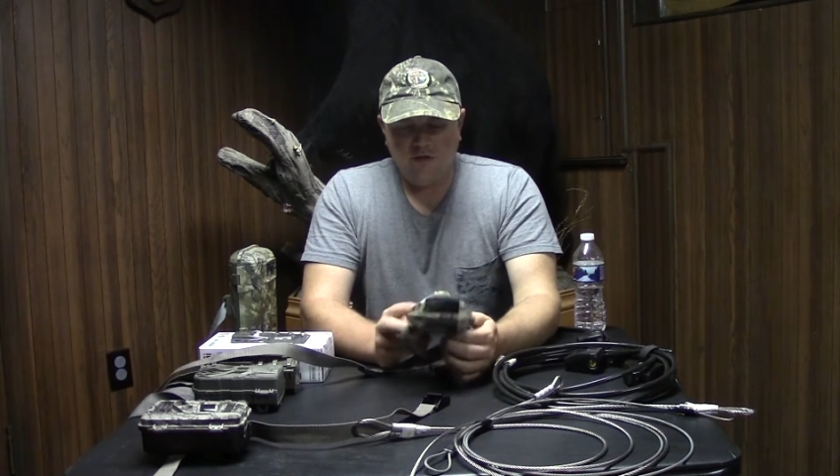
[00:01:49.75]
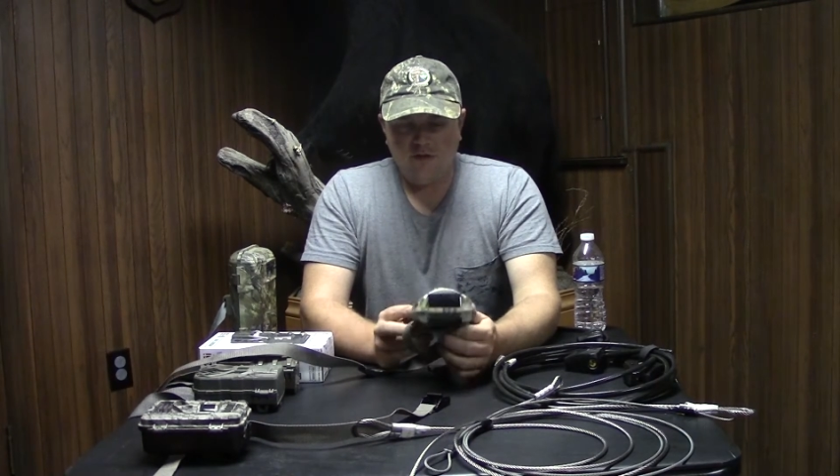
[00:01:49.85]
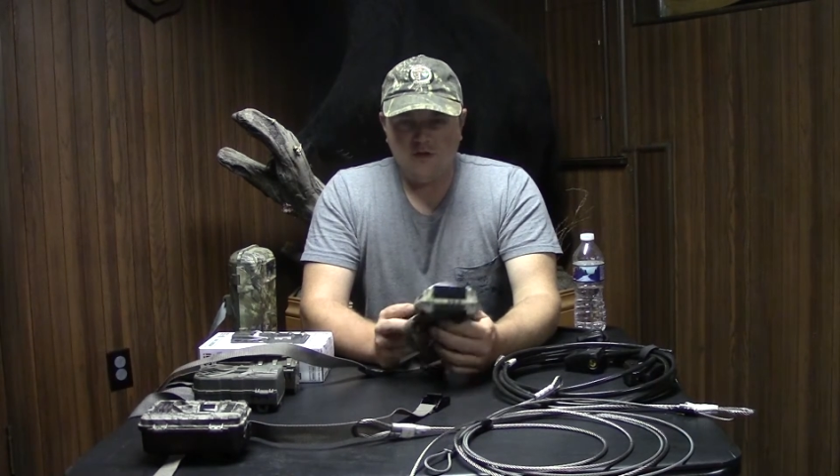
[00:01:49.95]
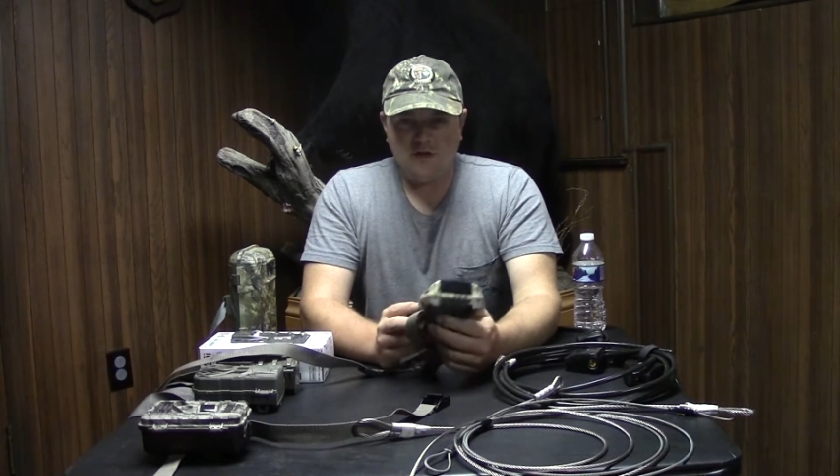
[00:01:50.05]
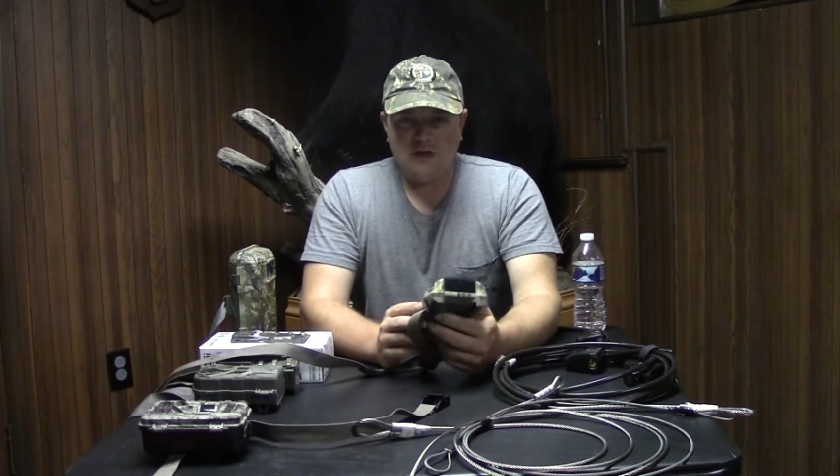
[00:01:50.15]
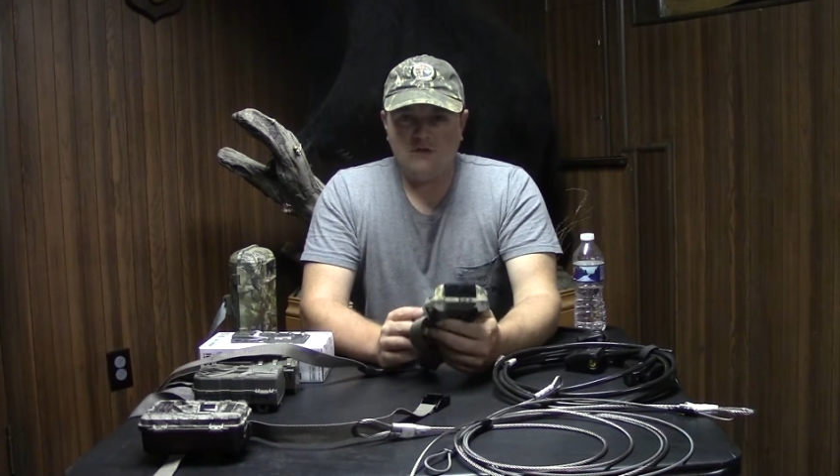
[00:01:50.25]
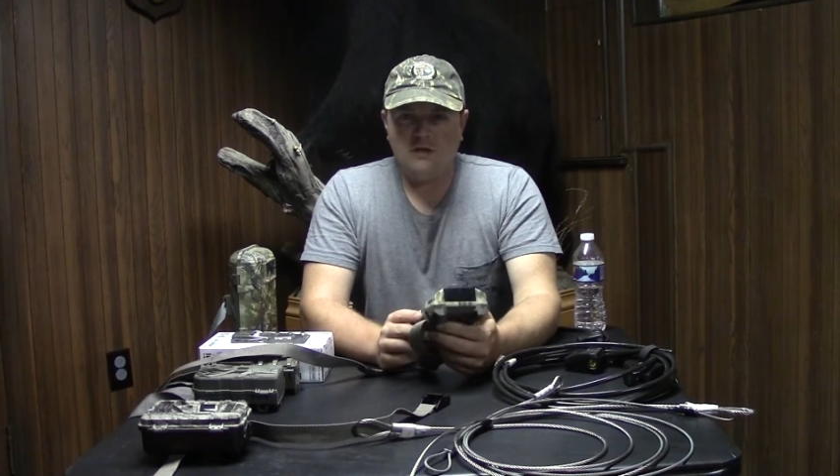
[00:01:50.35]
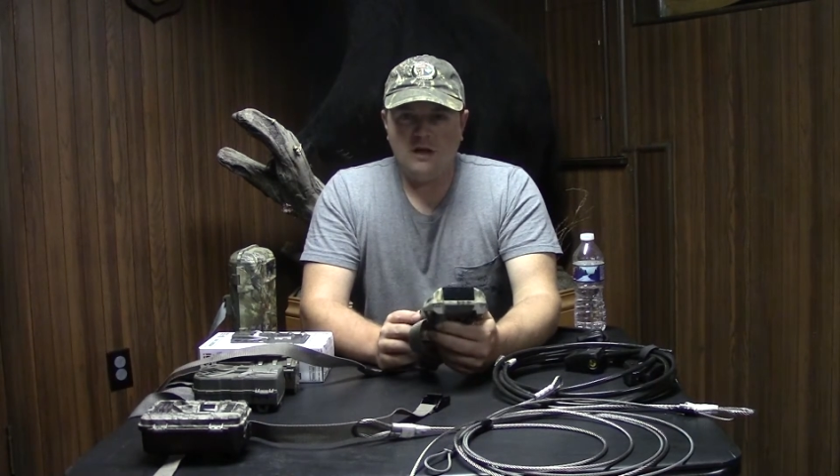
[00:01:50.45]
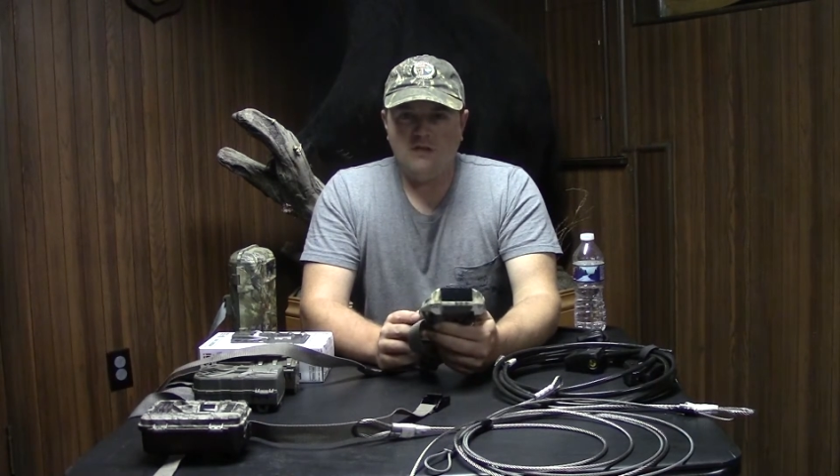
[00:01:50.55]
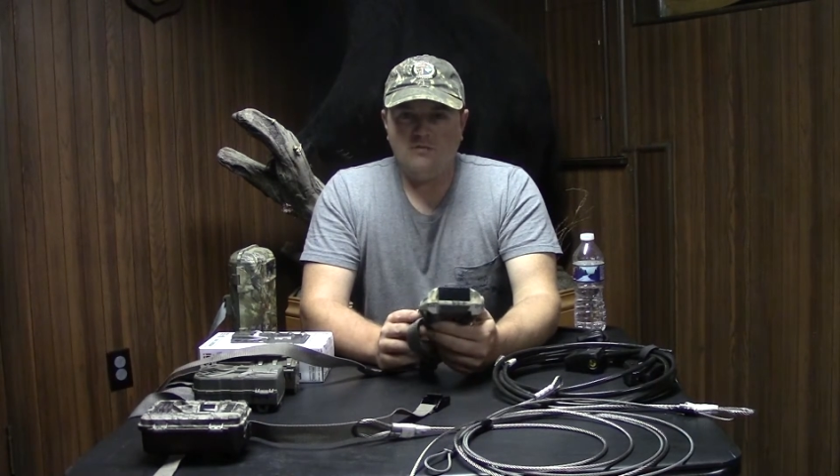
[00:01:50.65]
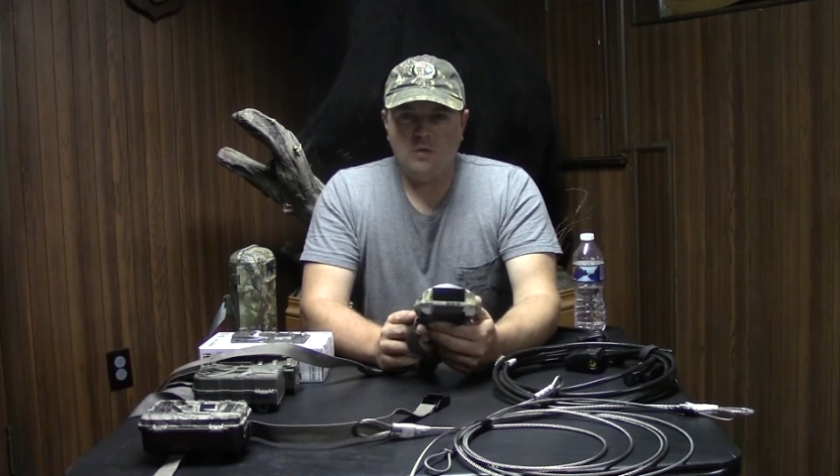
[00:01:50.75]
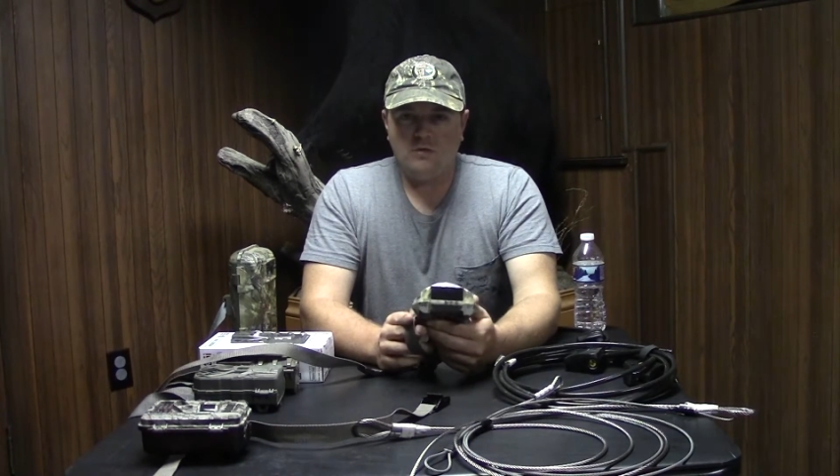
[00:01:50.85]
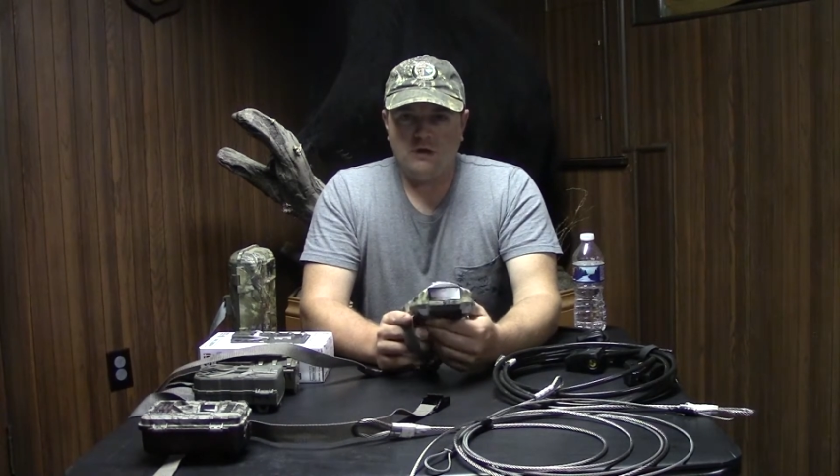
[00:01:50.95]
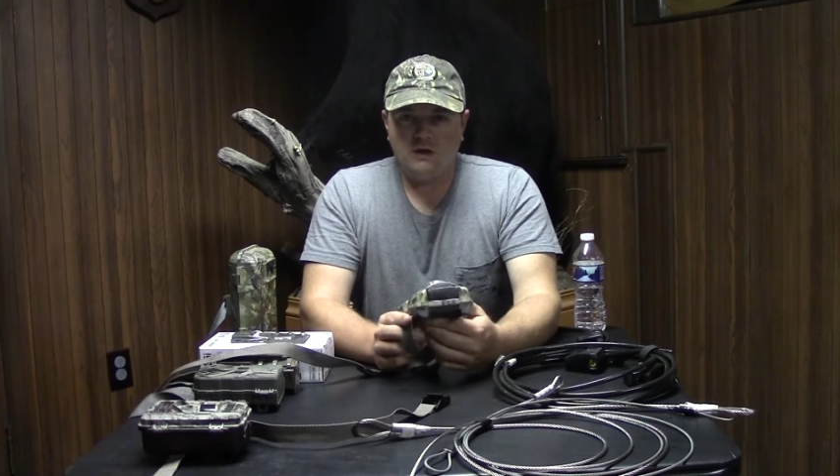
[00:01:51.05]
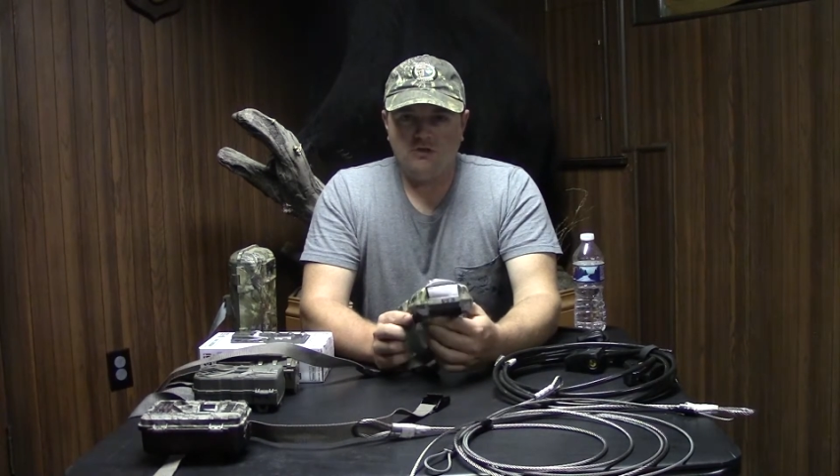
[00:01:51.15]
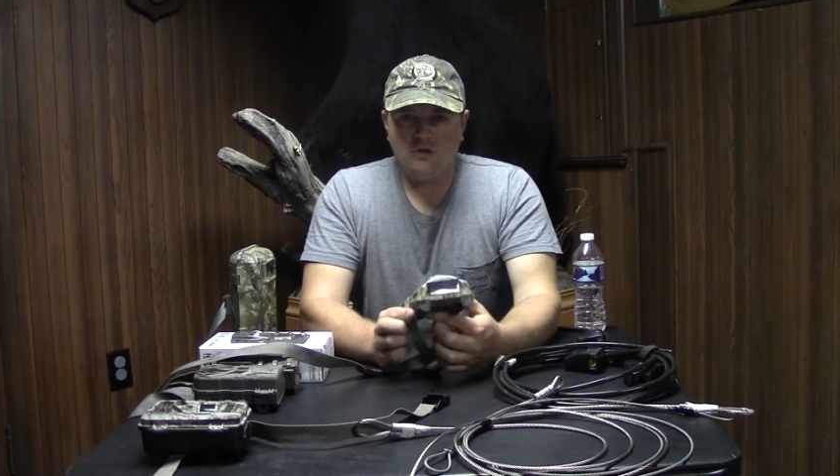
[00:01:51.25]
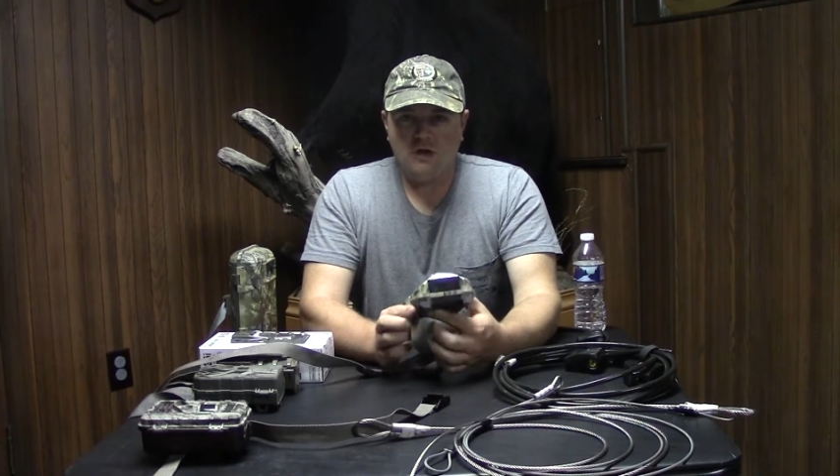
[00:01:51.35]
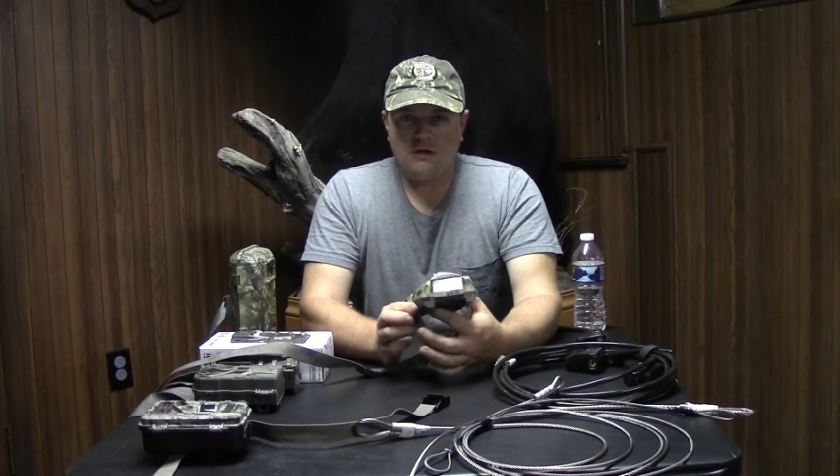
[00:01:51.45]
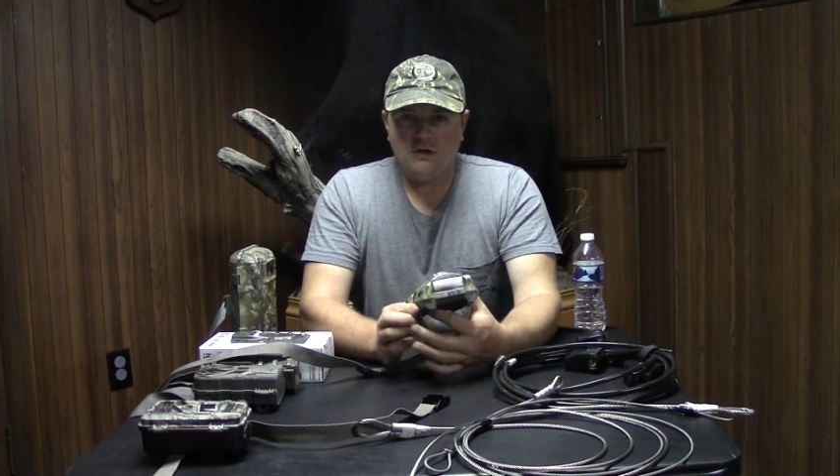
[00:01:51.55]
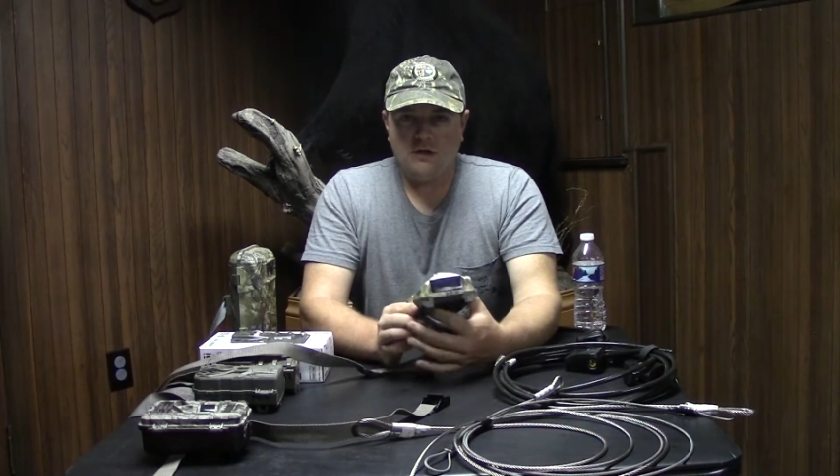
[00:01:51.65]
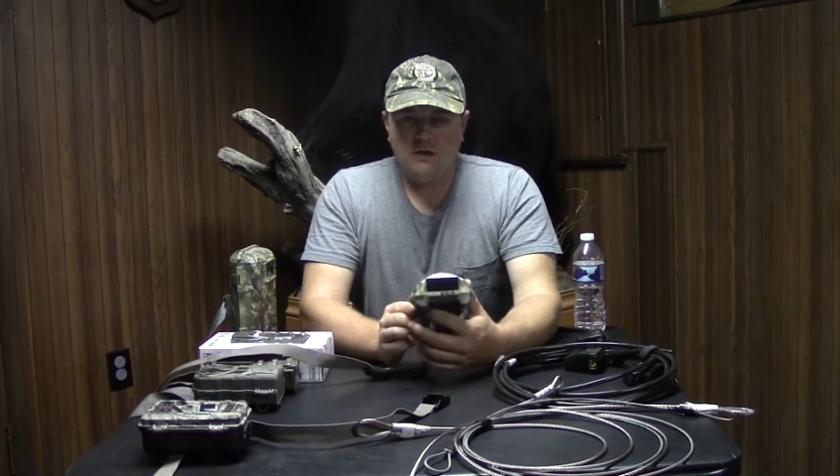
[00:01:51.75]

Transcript: is it does not have multi-shot.